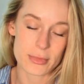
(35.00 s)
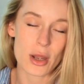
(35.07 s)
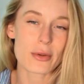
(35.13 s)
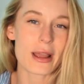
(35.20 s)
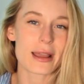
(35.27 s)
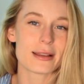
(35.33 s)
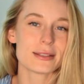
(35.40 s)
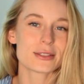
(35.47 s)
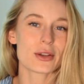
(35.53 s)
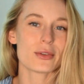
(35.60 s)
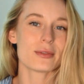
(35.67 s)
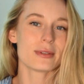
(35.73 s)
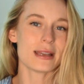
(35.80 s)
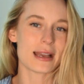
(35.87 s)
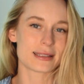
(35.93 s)
Okay,
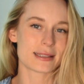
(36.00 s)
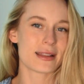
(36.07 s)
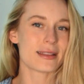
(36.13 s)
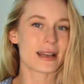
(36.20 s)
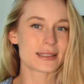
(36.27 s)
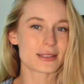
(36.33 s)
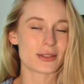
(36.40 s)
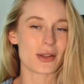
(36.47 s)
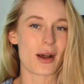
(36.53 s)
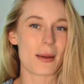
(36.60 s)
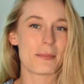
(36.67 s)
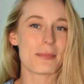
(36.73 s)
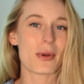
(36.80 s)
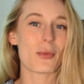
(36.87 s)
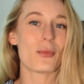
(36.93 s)
so yes, that's a
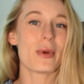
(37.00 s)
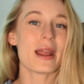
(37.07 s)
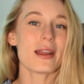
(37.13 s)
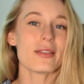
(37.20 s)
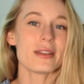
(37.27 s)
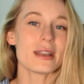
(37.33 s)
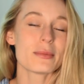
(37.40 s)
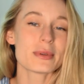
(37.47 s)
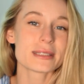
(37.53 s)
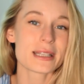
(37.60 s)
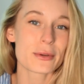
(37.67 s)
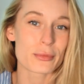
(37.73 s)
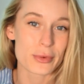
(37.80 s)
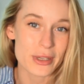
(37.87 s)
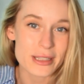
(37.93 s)
lot, but where the numbers
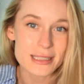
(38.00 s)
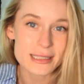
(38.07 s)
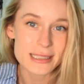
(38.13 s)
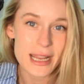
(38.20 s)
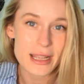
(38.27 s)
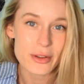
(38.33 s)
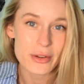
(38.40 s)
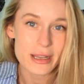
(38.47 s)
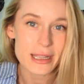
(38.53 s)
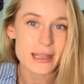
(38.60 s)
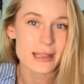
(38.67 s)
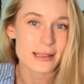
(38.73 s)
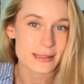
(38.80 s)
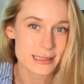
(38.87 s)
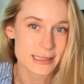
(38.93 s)
get really
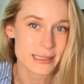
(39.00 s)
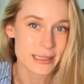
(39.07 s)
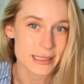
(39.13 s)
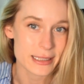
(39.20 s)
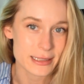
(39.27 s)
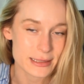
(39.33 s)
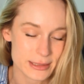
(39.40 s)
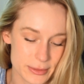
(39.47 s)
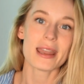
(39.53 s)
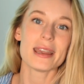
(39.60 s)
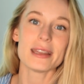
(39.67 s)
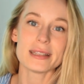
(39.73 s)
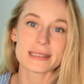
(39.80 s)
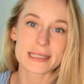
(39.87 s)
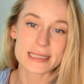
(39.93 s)
staggering, listen to this.
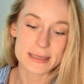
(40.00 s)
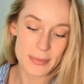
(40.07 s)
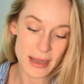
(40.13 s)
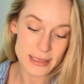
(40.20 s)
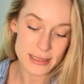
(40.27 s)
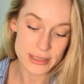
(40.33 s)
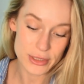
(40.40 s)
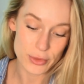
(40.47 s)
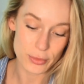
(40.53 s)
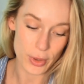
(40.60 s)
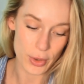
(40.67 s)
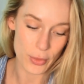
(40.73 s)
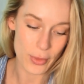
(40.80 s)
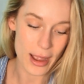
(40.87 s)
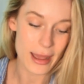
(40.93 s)
It is expected to grow